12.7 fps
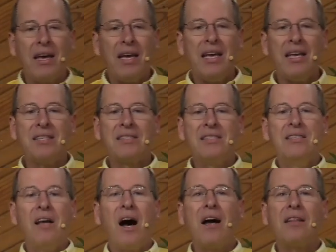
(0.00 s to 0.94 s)
is
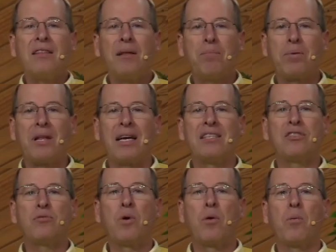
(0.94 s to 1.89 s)
not the place
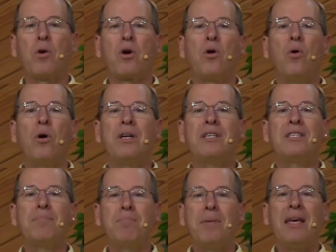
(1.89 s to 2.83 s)
where we're going to
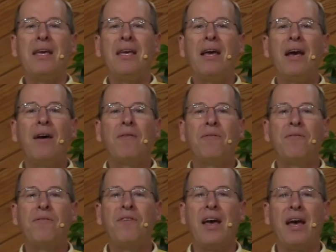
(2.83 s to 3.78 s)
be
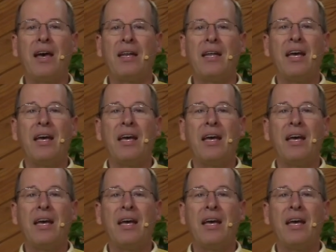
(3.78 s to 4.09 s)
fed.